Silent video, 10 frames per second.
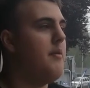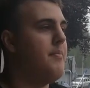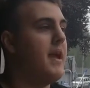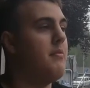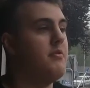
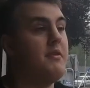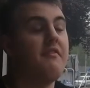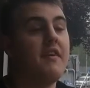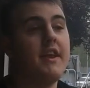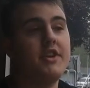be able to be
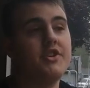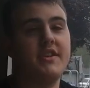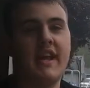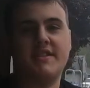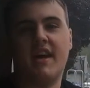finished
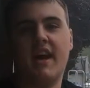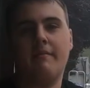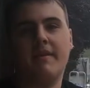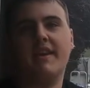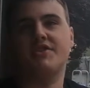in that
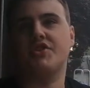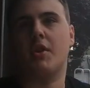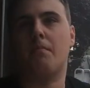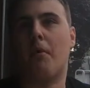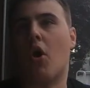time is just
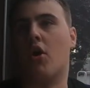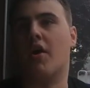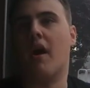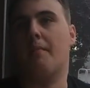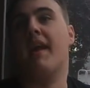a part
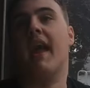not being